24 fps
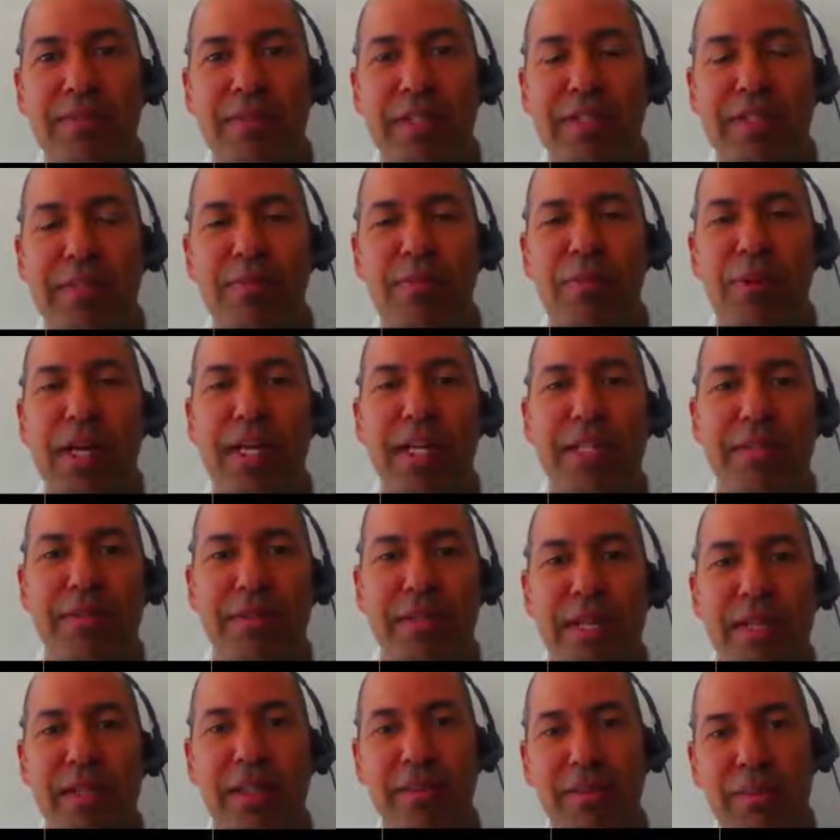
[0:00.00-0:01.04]
and some regular
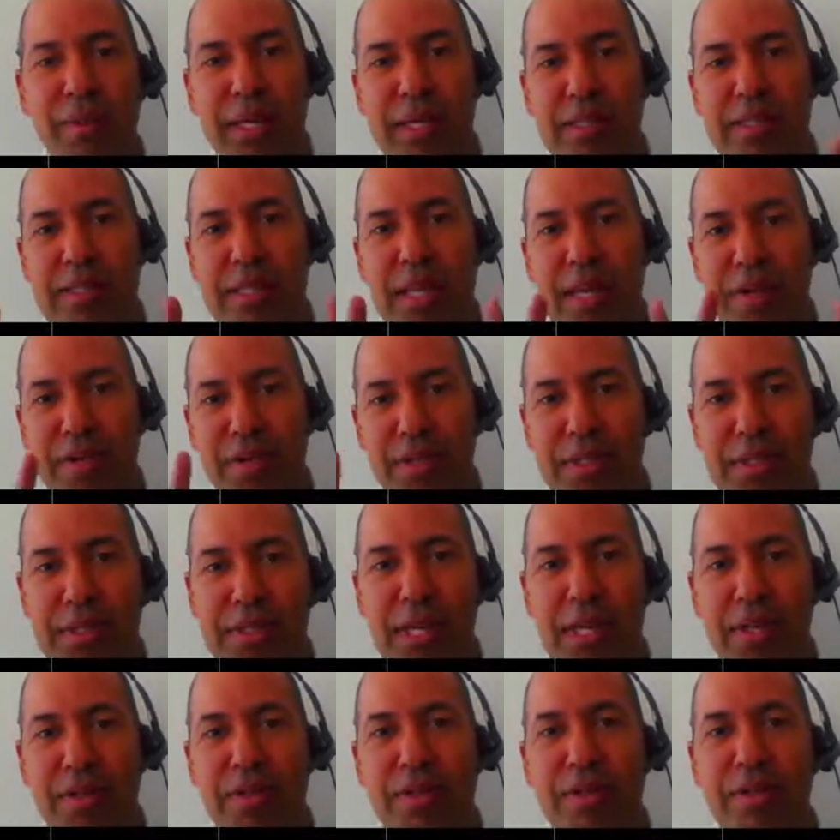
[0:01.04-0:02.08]
dental implants down the
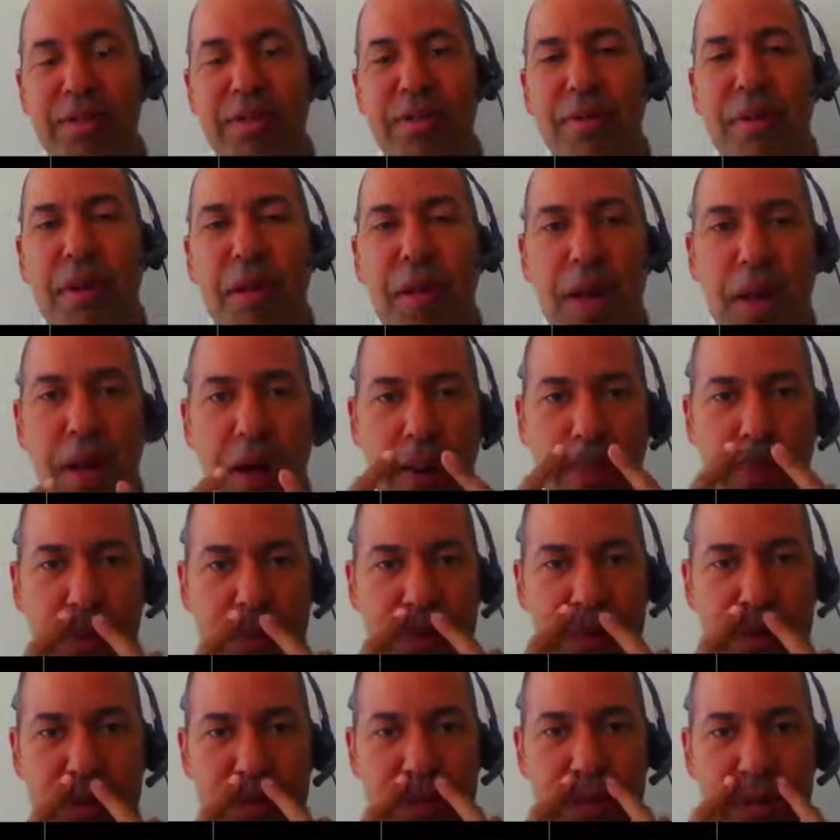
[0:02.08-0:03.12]
center, up
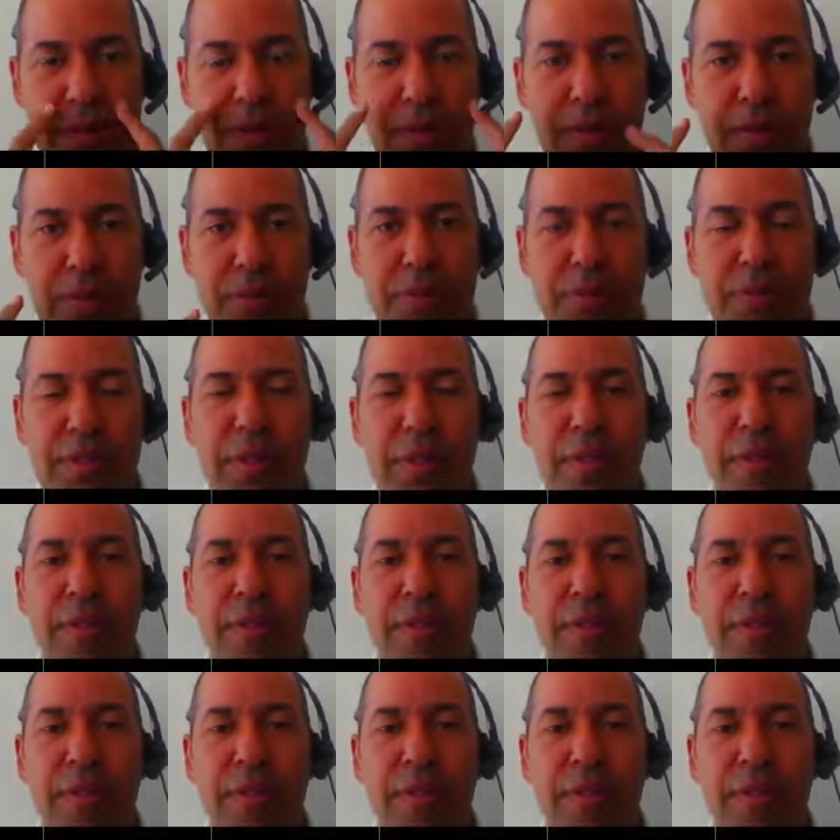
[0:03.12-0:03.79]
under the nose